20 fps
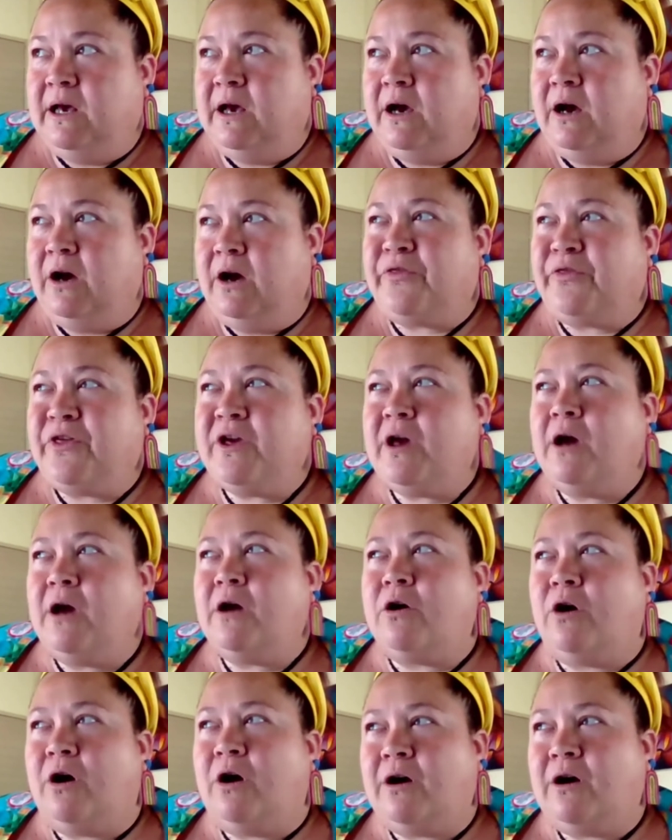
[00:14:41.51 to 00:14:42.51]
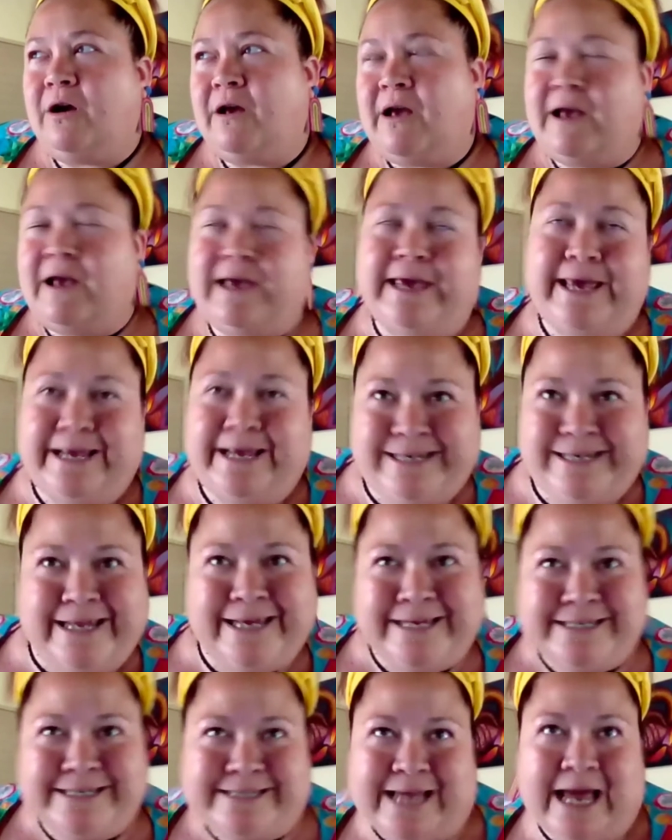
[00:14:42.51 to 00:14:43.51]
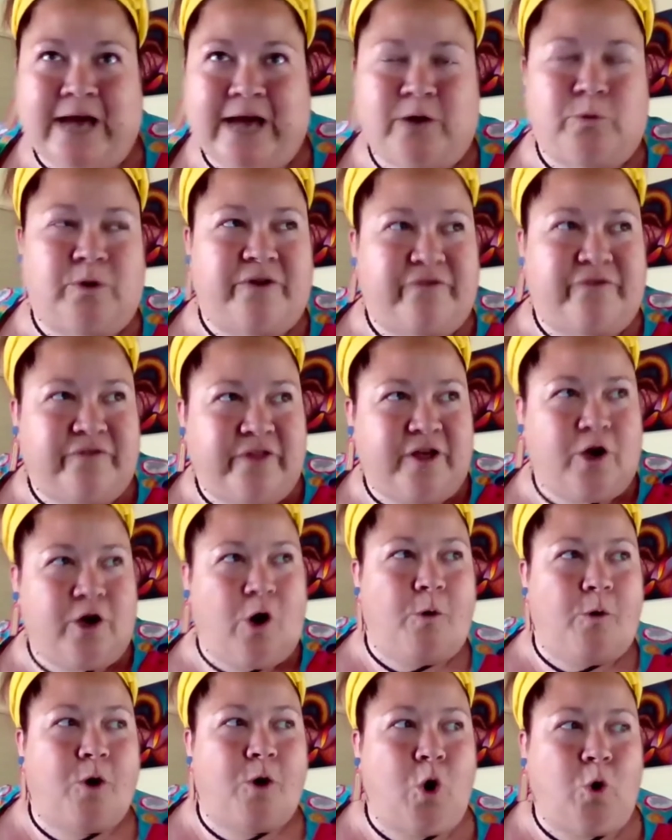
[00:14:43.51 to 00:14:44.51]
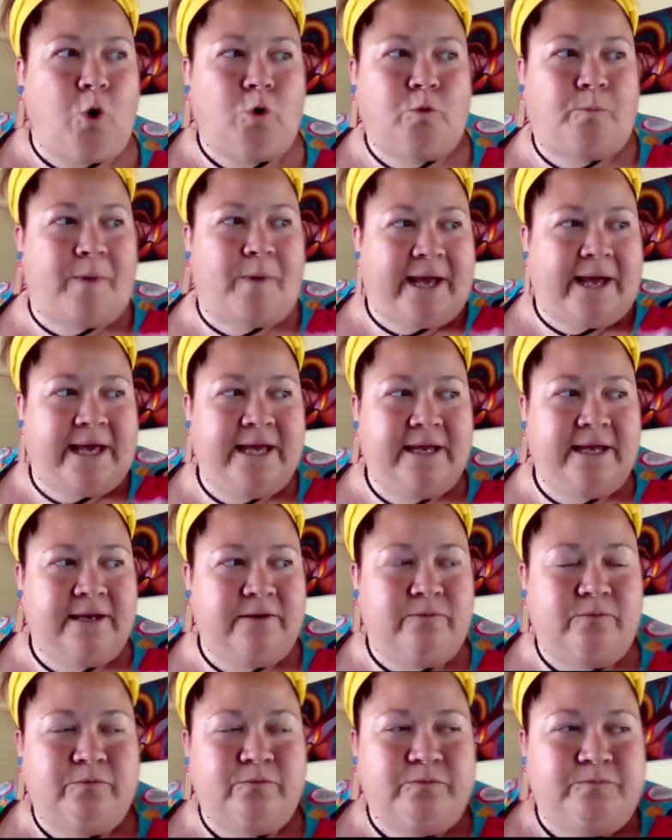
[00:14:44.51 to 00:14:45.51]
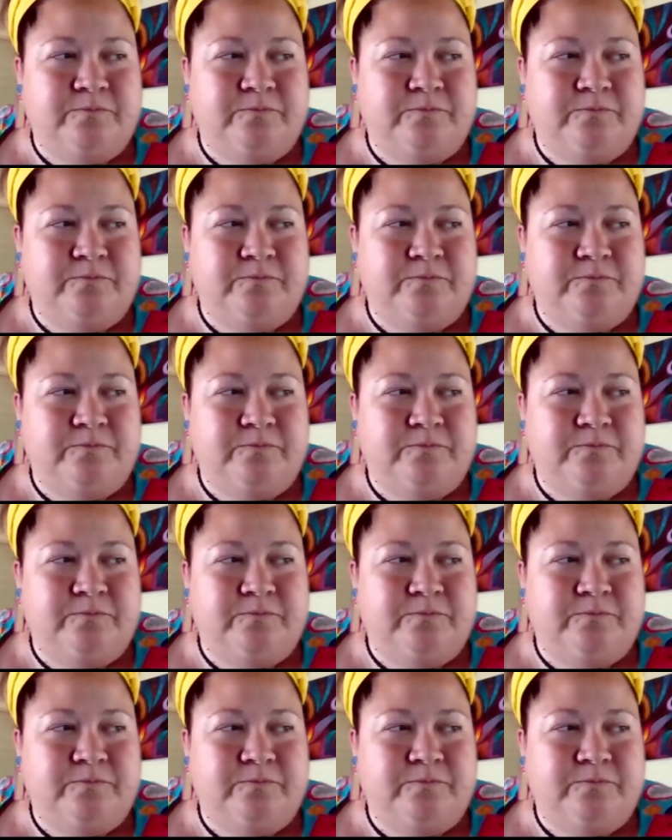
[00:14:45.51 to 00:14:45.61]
I think I got kicked out or whatever and then got called back in,